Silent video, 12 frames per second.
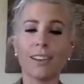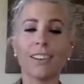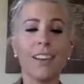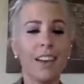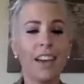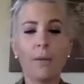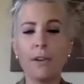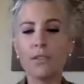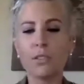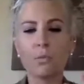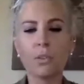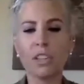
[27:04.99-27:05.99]
And I mean, it
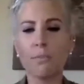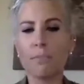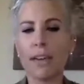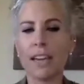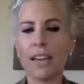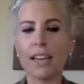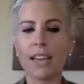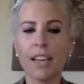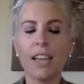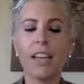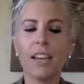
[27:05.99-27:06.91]
was a really big